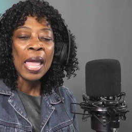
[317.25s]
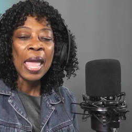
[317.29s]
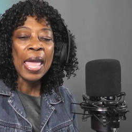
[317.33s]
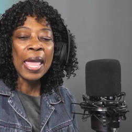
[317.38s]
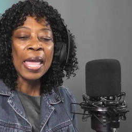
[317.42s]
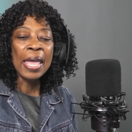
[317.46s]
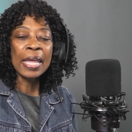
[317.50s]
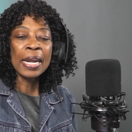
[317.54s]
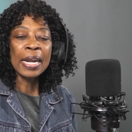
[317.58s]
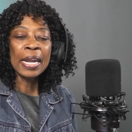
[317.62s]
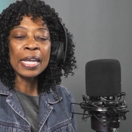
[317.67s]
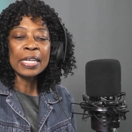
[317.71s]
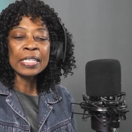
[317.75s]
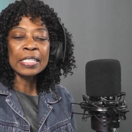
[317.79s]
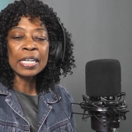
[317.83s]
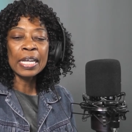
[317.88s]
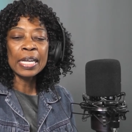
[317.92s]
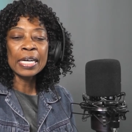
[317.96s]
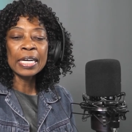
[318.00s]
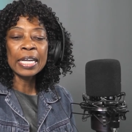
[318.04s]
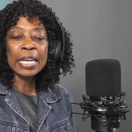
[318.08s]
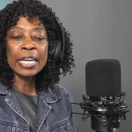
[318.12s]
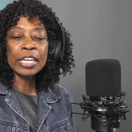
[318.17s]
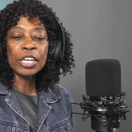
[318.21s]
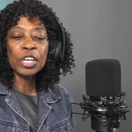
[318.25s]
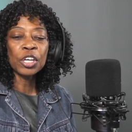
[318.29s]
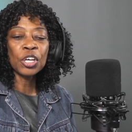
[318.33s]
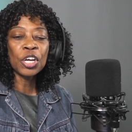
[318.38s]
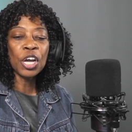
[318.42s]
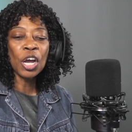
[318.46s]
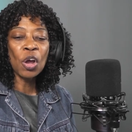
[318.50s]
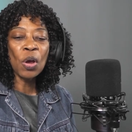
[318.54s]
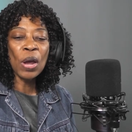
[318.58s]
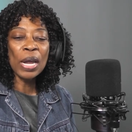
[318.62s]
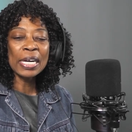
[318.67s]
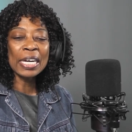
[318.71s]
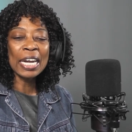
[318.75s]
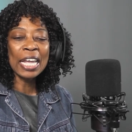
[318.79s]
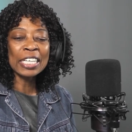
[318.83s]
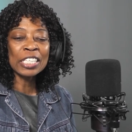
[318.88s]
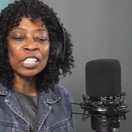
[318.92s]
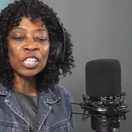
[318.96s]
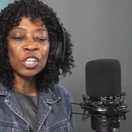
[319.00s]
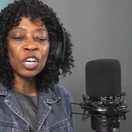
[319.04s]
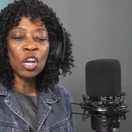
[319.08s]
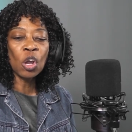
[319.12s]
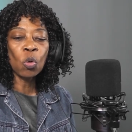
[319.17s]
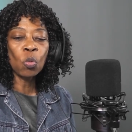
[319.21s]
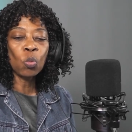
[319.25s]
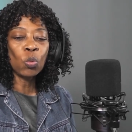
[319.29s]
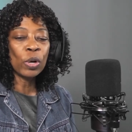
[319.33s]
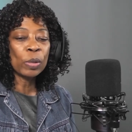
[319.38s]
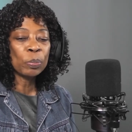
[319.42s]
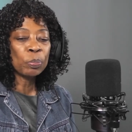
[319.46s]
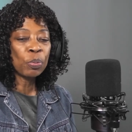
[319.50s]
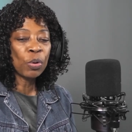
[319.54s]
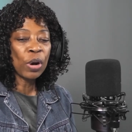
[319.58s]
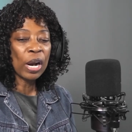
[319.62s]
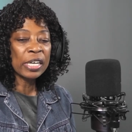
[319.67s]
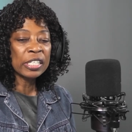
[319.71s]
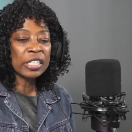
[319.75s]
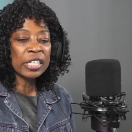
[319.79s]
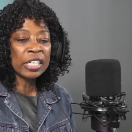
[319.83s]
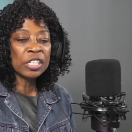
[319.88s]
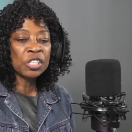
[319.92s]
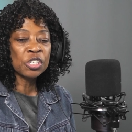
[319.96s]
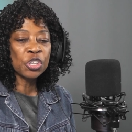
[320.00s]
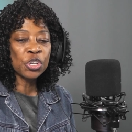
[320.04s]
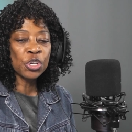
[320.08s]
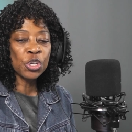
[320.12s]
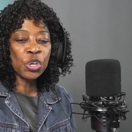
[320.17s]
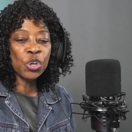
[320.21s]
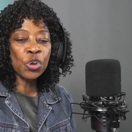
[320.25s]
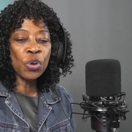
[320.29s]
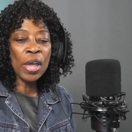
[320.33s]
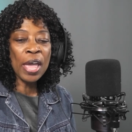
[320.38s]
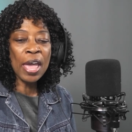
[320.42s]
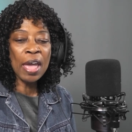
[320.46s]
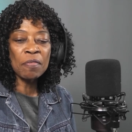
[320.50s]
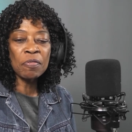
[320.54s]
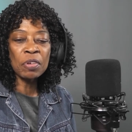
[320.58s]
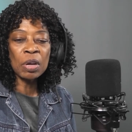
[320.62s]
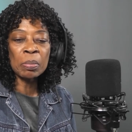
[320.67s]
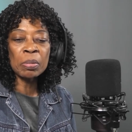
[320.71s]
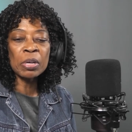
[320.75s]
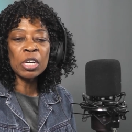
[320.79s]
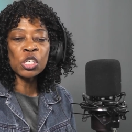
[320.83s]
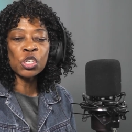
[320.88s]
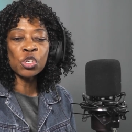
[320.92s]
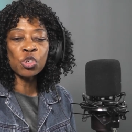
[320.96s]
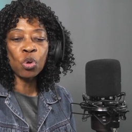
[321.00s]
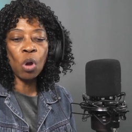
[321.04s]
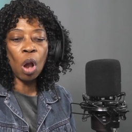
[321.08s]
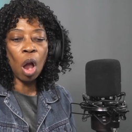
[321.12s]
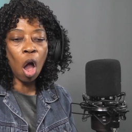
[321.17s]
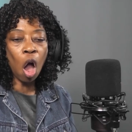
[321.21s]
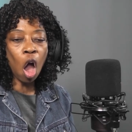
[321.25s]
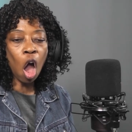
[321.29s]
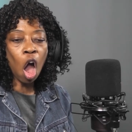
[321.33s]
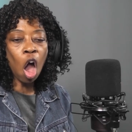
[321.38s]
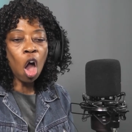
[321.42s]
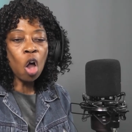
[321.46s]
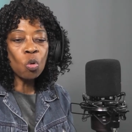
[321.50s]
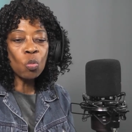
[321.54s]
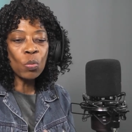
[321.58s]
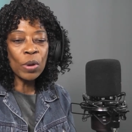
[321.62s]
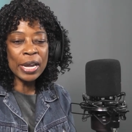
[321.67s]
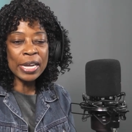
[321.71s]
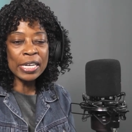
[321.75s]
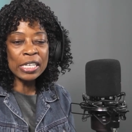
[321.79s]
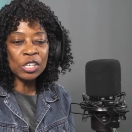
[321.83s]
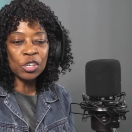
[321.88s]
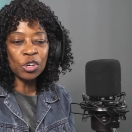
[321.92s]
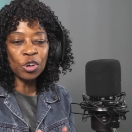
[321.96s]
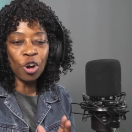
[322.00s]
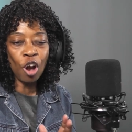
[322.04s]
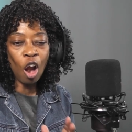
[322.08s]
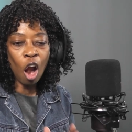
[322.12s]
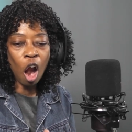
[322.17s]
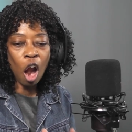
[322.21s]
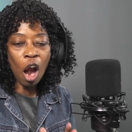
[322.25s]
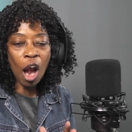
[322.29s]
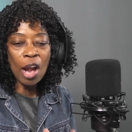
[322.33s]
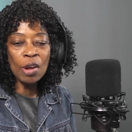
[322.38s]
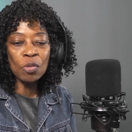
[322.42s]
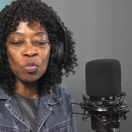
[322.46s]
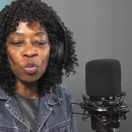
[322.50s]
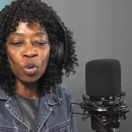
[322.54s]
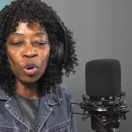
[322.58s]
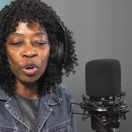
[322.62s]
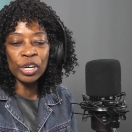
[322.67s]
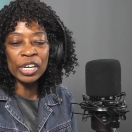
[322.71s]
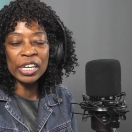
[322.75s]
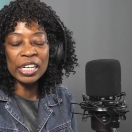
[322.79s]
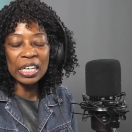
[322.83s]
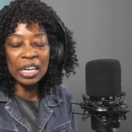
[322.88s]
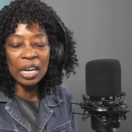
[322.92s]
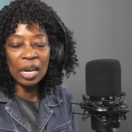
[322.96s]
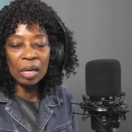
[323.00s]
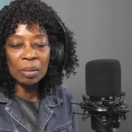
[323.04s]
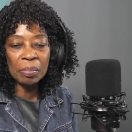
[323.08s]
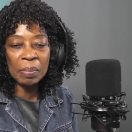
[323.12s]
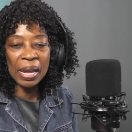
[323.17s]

And as I let you go, I'd like to know what projects do you have up because you're always you're a hardworking young